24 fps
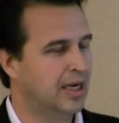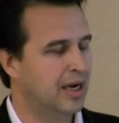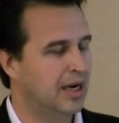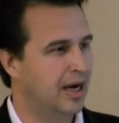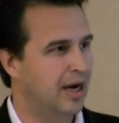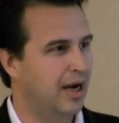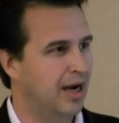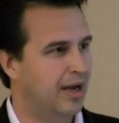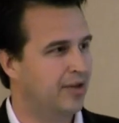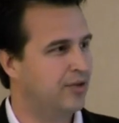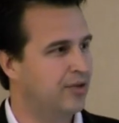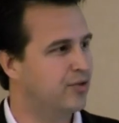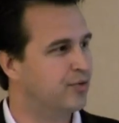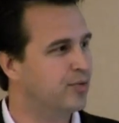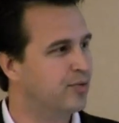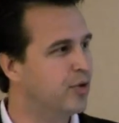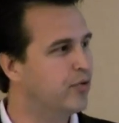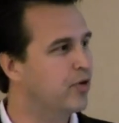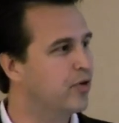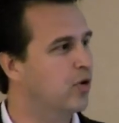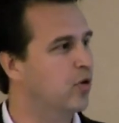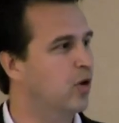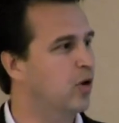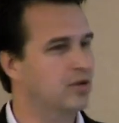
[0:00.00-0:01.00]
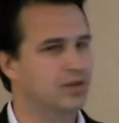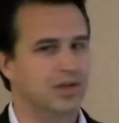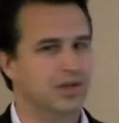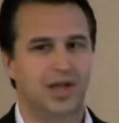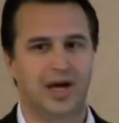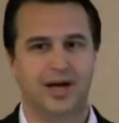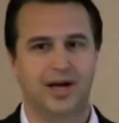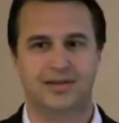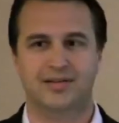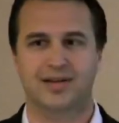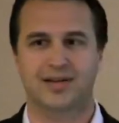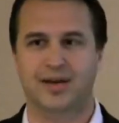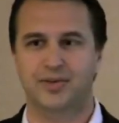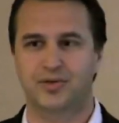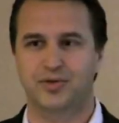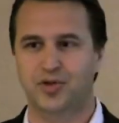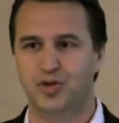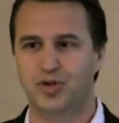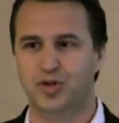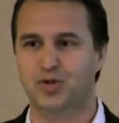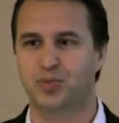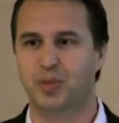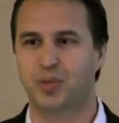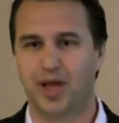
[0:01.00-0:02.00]
I use movie quotes a lot of times
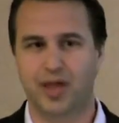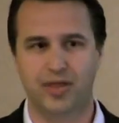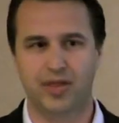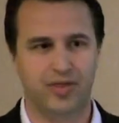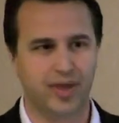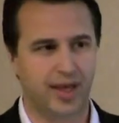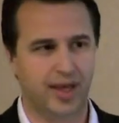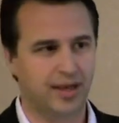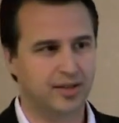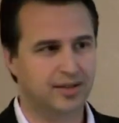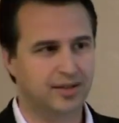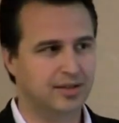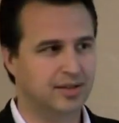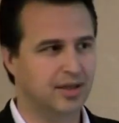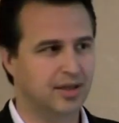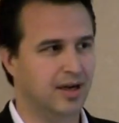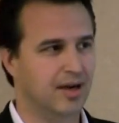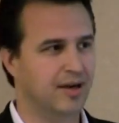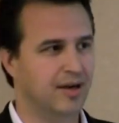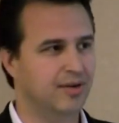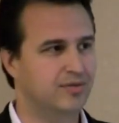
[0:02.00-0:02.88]
to explain things.